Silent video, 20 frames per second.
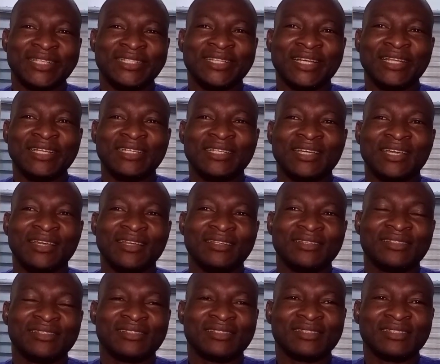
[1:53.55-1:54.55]

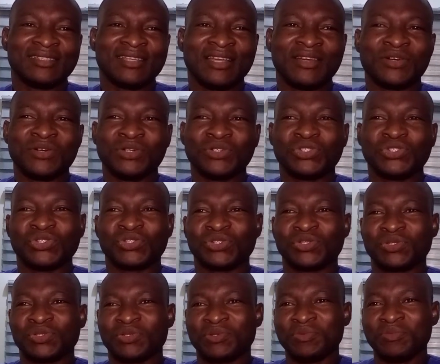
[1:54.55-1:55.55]
delicate
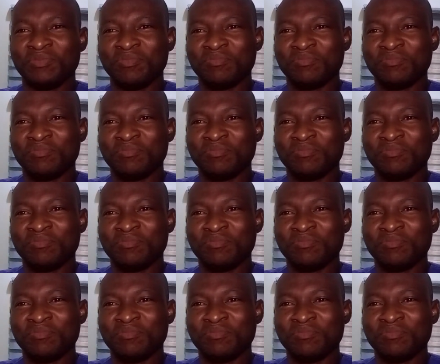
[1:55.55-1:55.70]
serous